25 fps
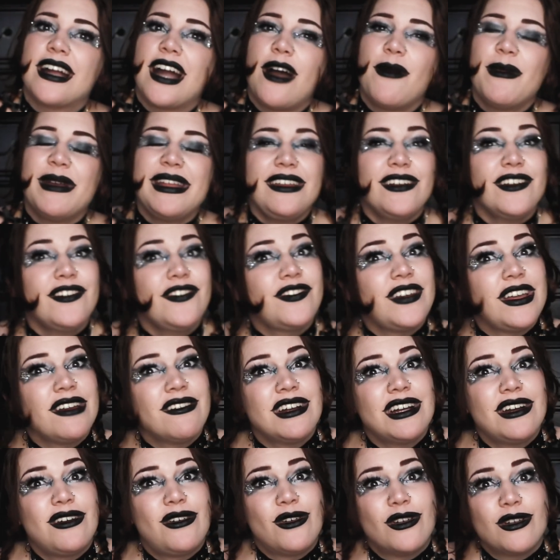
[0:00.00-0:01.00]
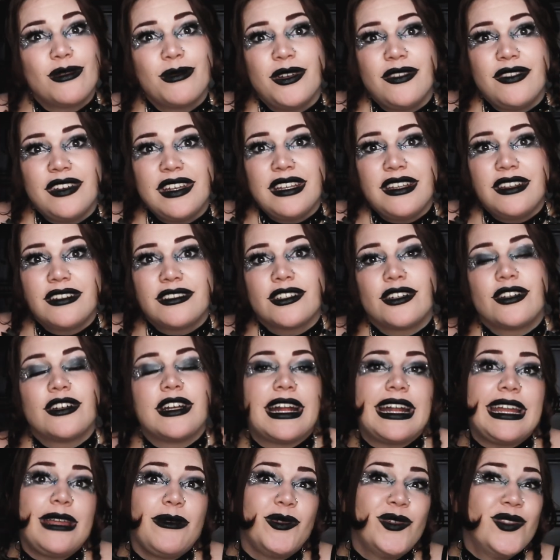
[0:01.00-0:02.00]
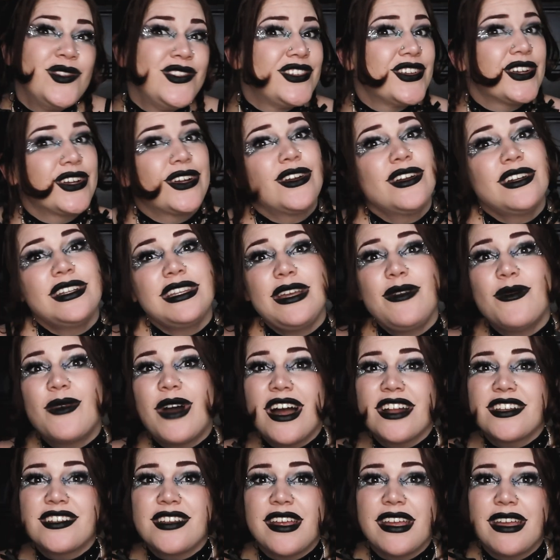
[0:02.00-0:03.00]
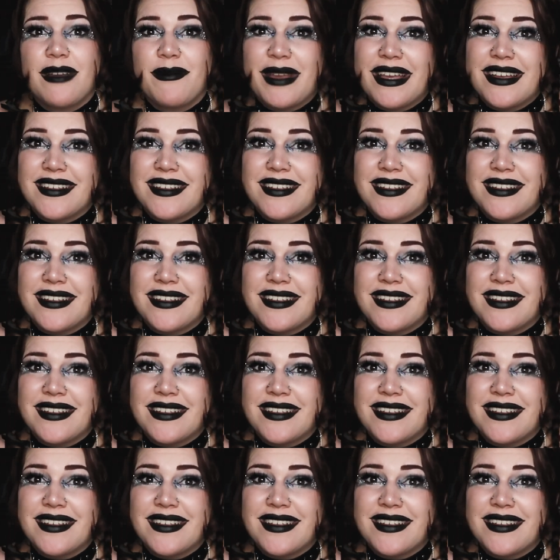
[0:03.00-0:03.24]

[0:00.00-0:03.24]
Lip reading: comment your favorite horror movies or any movies you're currently watching,